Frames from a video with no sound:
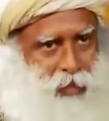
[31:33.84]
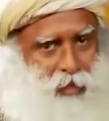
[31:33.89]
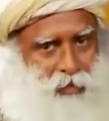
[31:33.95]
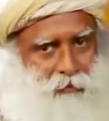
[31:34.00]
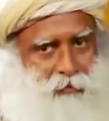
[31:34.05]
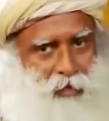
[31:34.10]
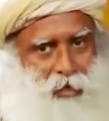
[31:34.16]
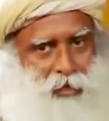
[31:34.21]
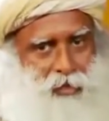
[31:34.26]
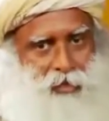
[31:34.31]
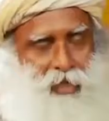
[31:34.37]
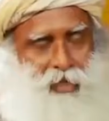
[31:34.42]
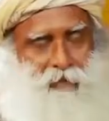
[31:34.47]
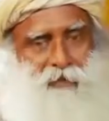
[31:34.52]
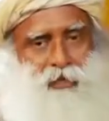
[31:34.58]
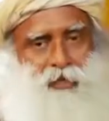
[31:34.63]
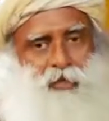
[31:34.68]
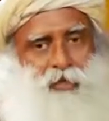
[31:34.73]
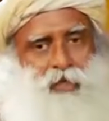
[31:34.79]
Otherwise,
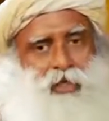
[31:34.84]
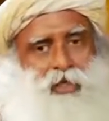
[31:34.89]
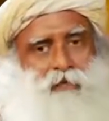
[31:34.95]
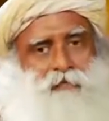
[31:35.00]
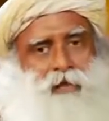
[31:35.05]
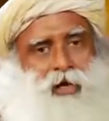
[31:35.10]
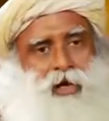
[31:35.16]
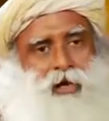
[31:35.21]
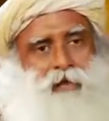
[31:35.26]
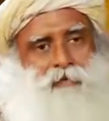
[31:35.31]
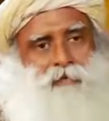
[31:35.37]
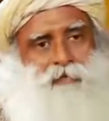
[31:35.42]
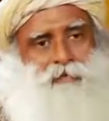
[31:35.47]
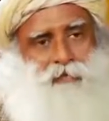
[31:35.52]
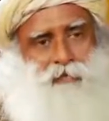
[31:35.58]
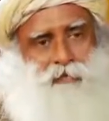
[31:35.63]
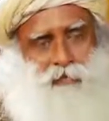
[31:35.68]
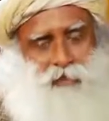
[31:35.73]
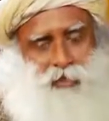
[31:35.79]
after twenty-five to
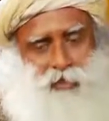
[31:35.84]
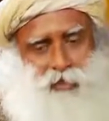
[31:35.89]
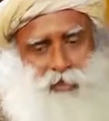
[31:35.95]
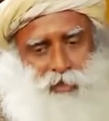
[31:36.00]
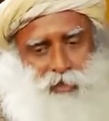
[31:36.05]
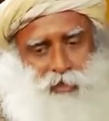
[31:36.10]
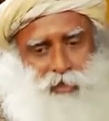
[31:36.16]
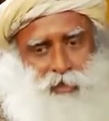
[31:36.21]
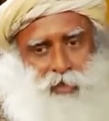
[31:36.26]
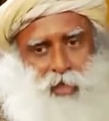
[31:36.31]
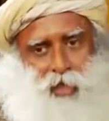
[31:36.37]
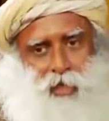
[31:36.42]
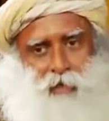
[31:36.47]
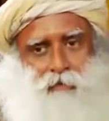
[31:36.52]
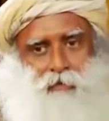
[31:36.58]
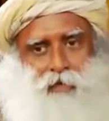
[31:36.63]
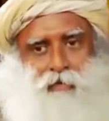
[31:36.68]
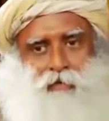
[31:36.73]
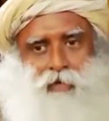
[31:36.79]
fifty years,
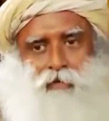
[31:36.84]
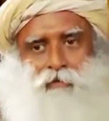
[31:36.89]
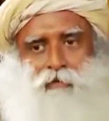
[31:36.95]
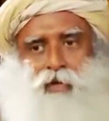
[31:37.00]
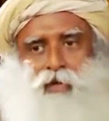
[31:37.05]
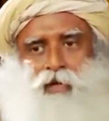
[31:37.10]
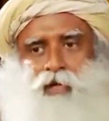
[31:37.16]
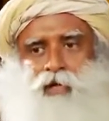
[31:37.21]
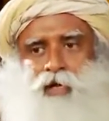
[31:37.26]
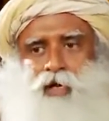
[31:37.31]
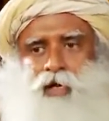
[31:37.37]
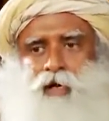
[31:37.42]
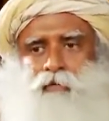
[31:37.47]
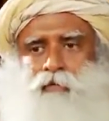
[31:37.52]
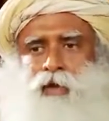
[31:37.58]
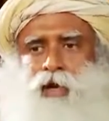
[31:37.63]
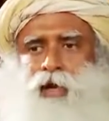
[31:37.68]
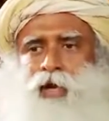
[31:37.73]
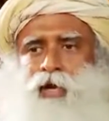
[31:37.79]
we will wonder,
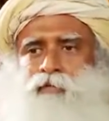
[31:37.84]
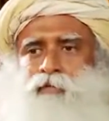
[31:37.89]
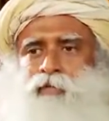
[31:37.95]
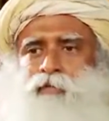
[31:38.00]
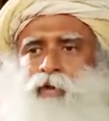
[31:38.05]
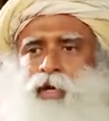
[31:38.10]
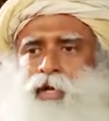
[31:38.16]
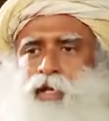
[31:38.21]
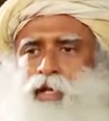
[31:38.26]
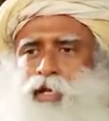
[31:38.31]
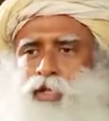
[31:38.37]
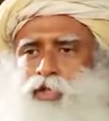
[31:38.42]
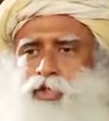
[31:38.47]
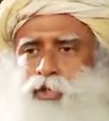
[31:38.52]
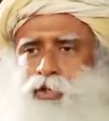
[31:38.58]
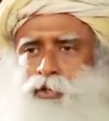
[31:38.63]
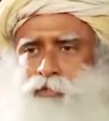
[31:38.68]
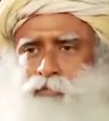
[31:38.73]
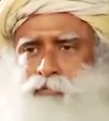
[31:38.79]
why are we one
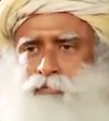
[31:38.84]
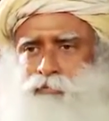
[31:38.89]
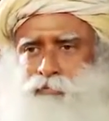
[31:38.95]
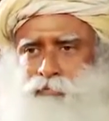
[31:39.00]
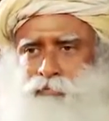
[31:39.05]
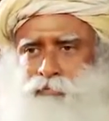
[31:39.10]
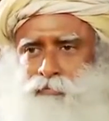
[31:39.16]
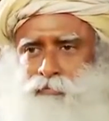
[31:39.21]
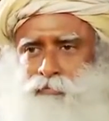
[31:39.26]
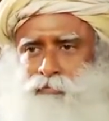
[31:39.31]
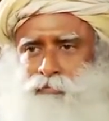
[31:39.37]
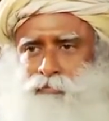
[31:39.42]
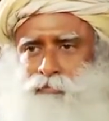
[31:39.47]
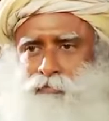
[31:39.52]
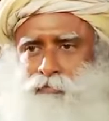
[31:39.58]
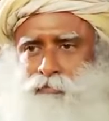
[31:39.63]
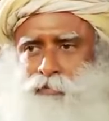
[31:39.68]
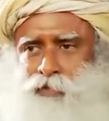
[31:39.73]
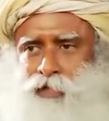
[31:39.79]
nation?
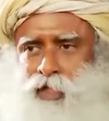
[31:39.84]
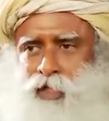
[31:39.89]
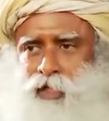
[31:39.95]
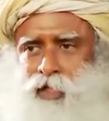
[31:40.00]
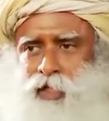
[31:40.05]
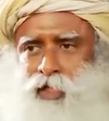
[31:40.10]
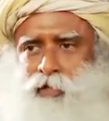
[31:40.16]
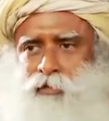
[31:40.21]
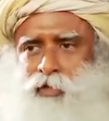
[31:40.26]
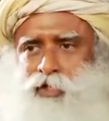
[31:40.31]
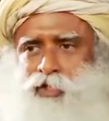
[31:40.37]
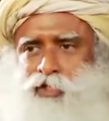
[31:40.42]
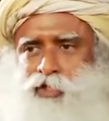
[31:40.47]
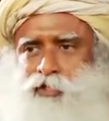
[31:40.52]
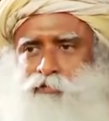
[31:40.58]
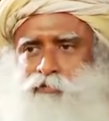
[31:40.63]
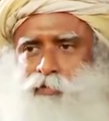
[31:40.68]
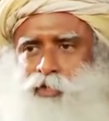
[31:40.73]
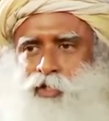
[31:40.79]
Suddenly one
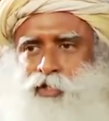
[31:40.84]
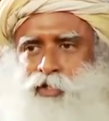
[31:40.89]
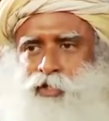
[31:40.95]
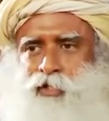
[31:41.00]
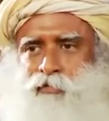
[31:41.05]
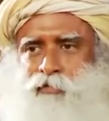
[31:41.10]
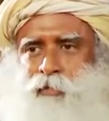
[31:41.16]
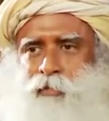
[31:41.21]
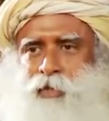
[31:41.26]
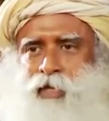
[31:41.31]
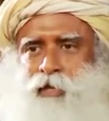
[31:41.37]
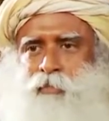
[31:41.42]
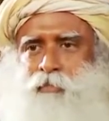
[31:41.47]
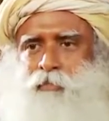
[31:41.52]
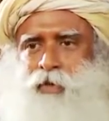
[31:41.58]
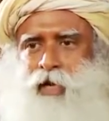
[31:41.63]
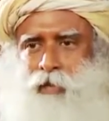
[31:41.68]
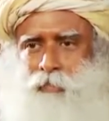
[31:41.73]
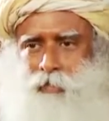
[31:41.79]
chief minister will
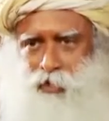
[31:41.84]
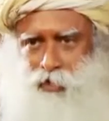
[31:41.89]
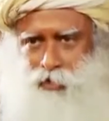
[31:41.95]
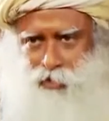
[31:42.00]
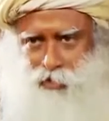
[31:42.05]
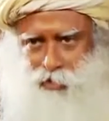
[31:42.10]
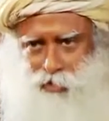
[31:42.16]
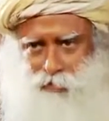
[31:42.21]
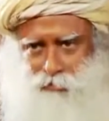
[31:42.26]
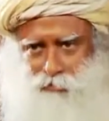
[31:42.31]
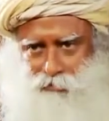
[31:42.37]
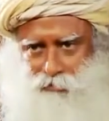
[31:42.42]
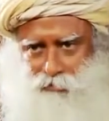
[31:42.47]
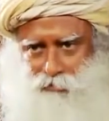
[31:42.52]
become prime minister.